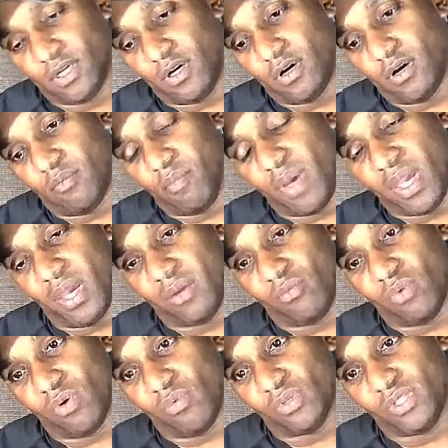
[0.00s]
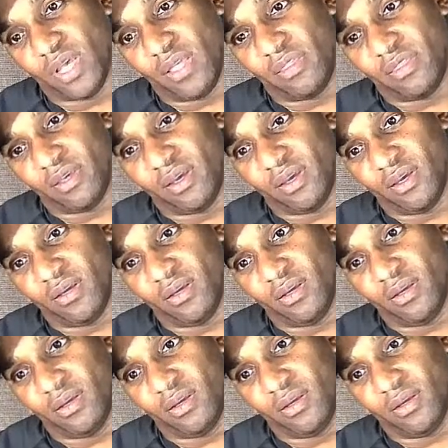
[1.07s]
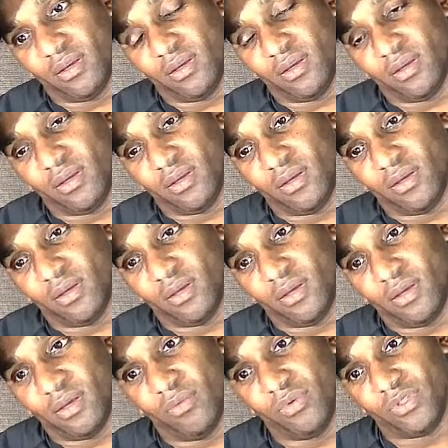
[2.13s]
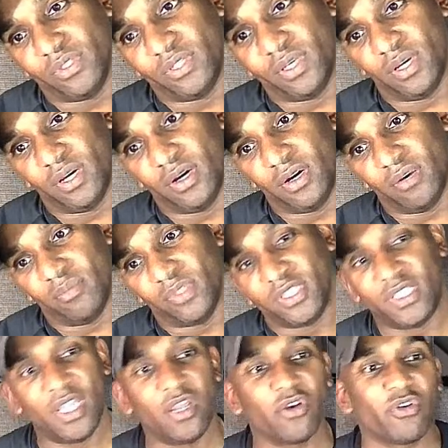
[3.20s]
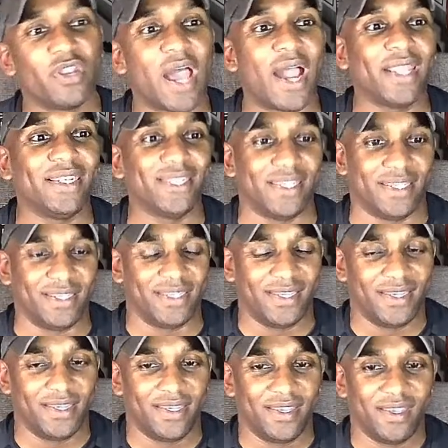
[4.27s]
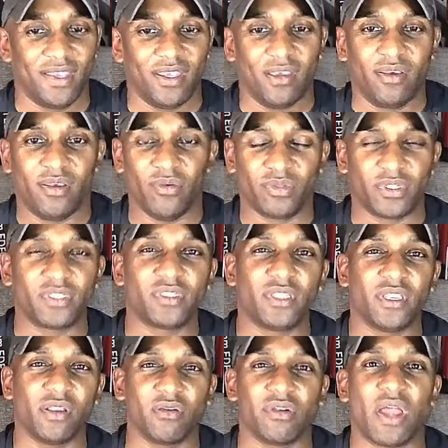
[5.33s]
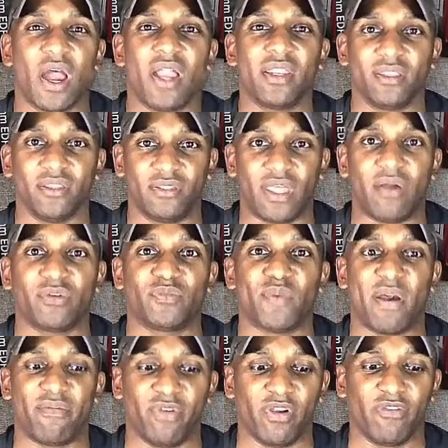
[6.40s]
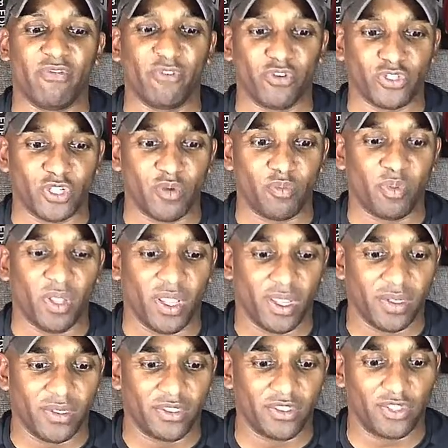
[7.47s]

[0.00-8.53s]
Oh man, what was that thing? It was the Stinger 90. It was a Stinger 90. That was my very first airplane.